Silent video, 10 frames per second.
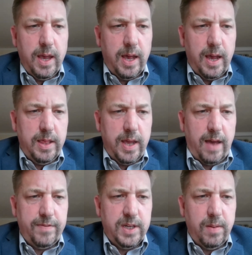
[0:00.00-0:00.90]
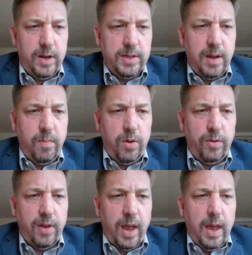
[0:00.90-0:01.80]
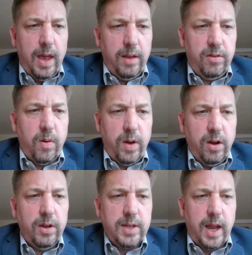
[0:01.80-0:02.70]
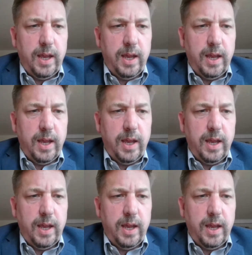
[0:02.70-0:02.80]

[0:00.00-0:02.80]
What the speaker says: and they have similar symbols. And so it looks